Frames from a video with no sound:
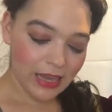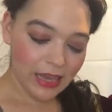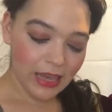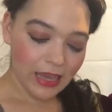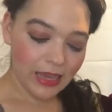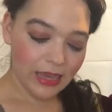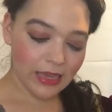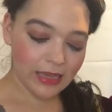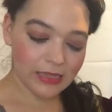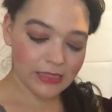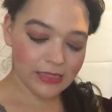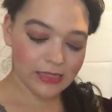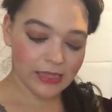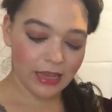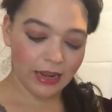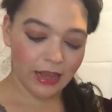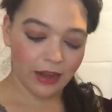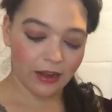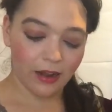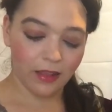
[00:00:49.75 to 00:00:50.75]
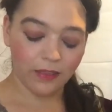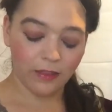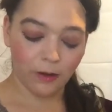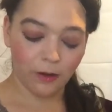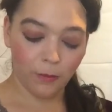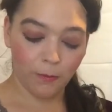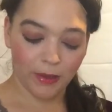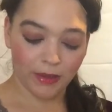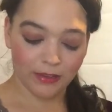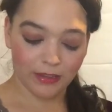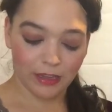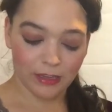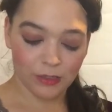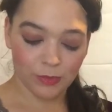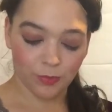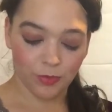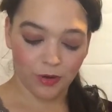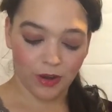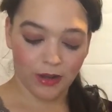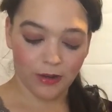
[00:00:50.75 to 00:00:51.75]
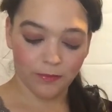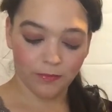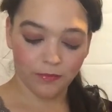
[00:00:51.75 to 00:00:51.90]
he had set out a little picnic spread.